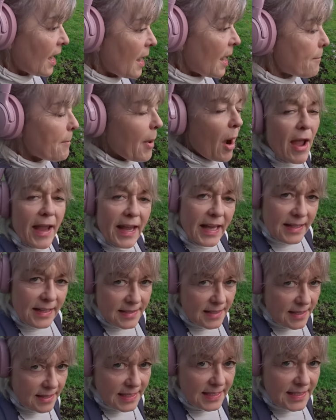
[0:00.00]
buy
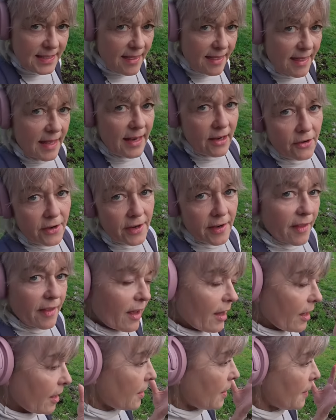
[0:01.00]
into this theory that
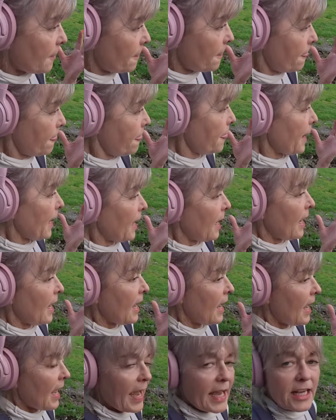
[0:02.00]

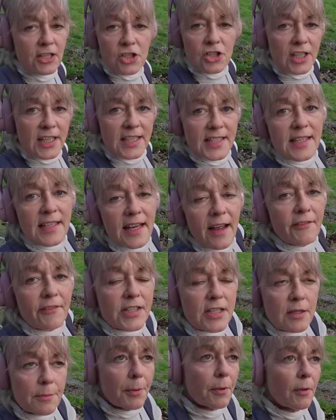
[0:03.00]
aging is
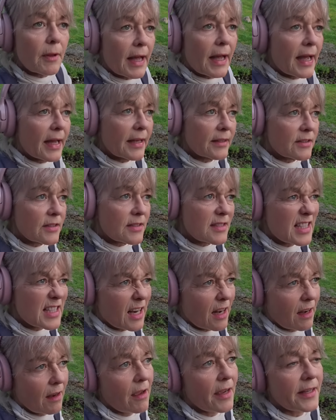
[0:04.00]
inevitable and
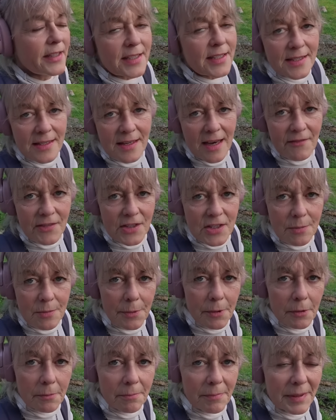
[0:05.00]
decline is
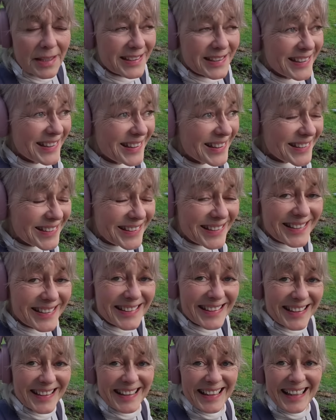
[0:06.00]
inevitable, because it isn't.
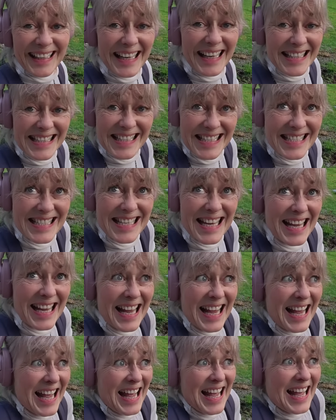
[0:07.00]
It isn't
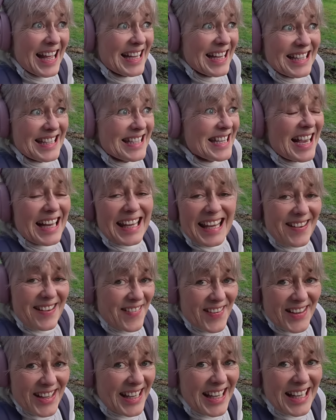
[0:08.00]
a
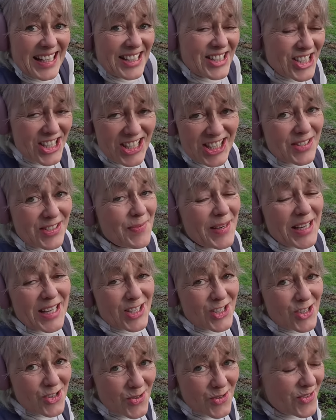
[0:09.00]
given just
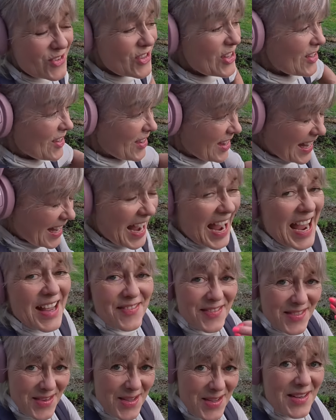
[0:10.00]
because
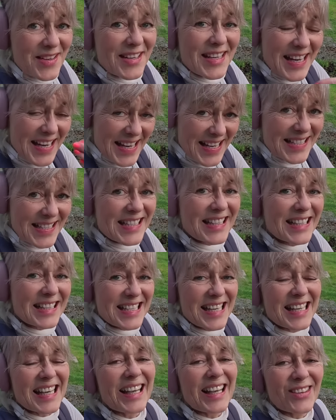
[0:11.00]
the years are
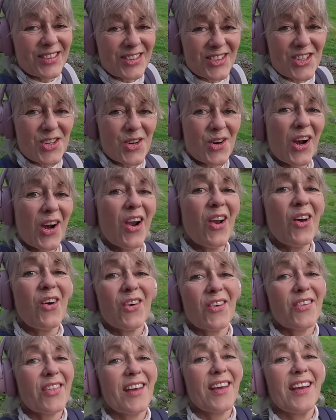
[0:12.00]
ticking onto your
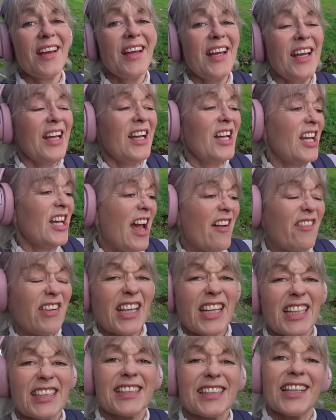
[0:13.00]
clock that
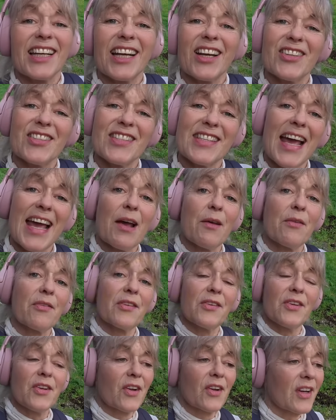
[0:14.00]
everything's going to go south
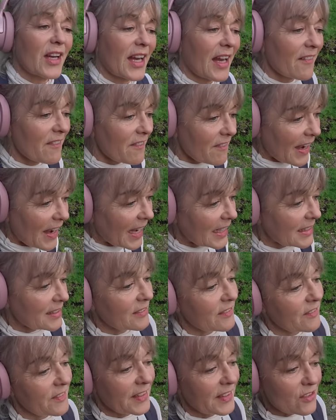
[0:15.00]
and you're going to get fat
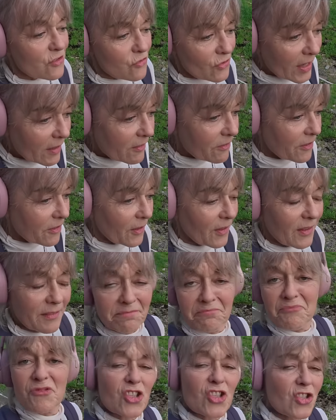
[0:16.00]
and feel dreadful.
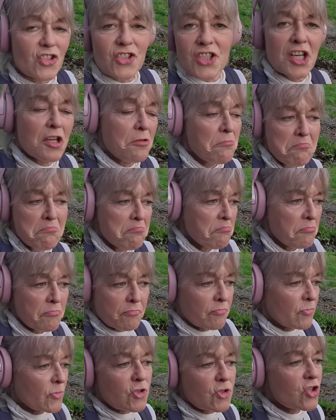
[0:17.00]
It's just
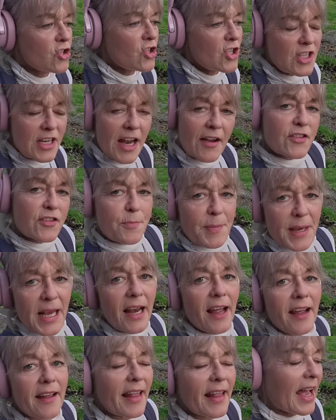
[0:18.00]
doesn't have to be
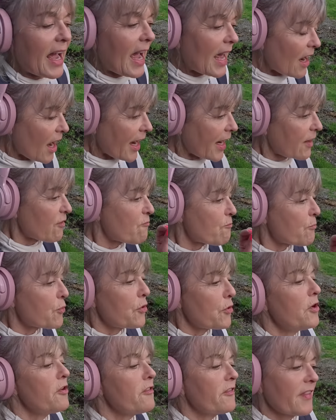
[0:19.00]
like that. And I've
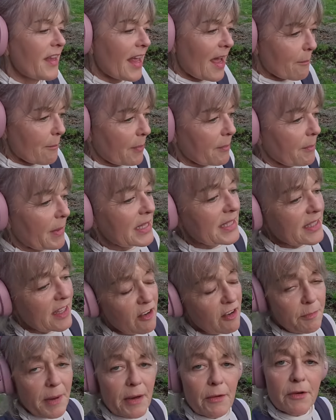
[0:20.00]
proven that
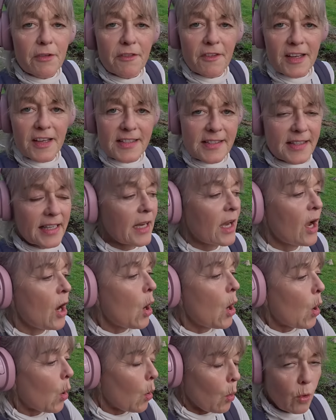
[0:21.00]
myself by reversing
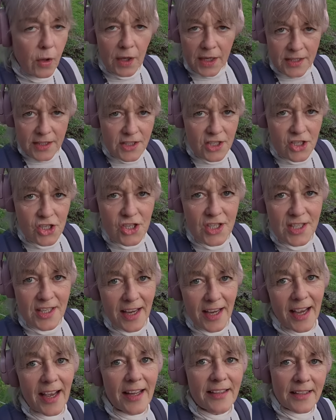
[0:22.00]
all the conditions I
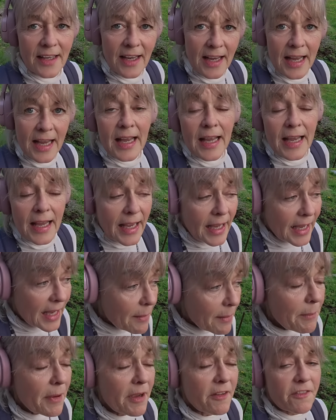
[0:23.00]
had
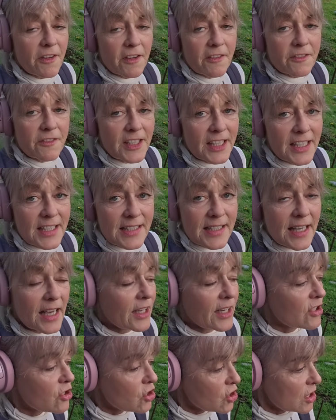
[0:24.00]
in my 50s
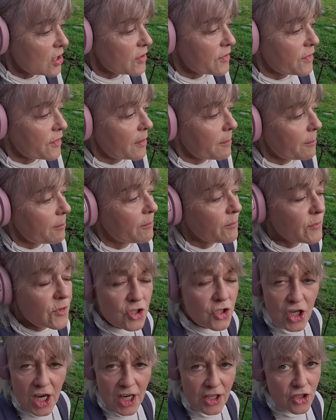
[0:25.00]
just from
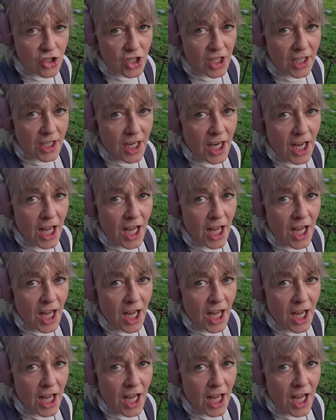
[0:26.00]
changing